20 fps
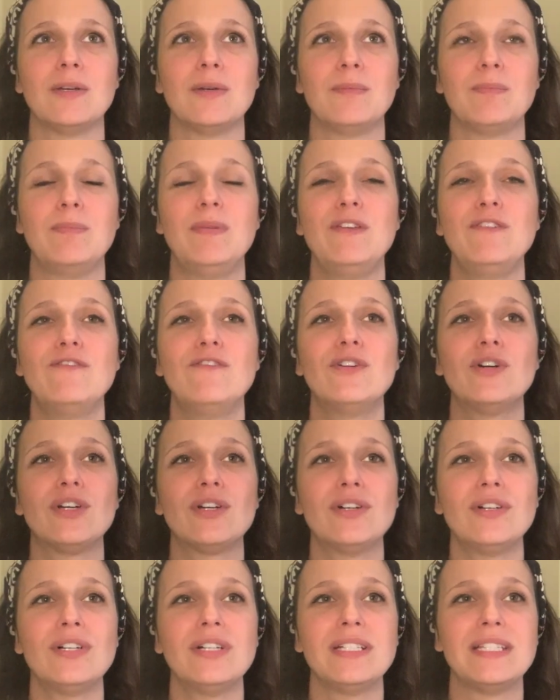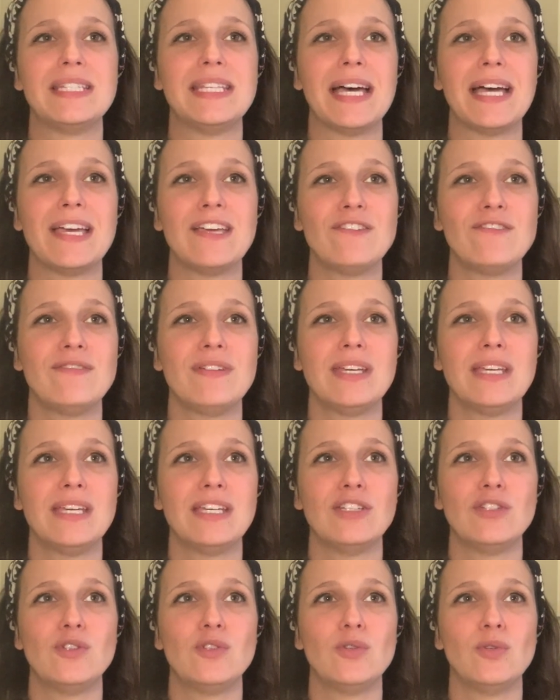Before diving
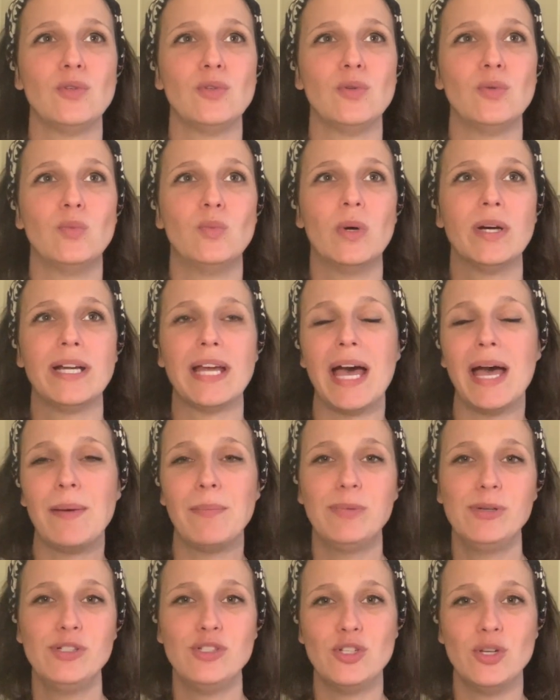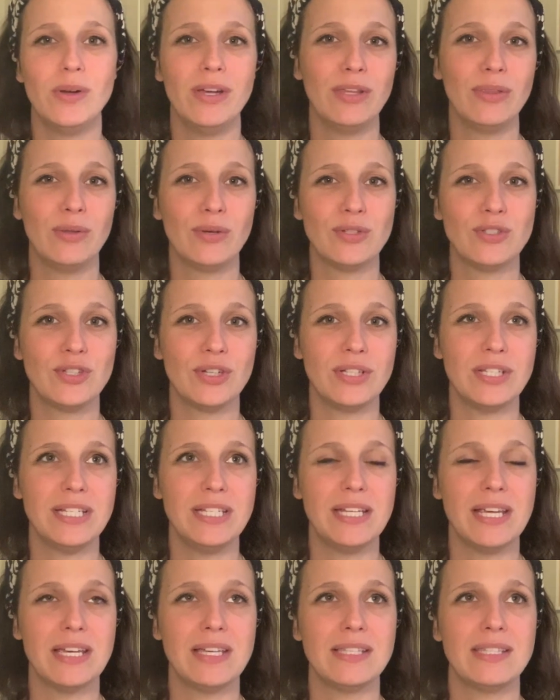into what happened during those 30
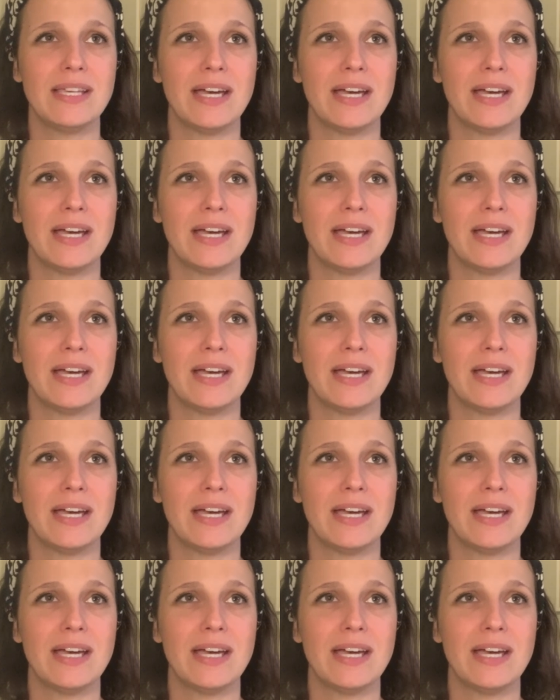days,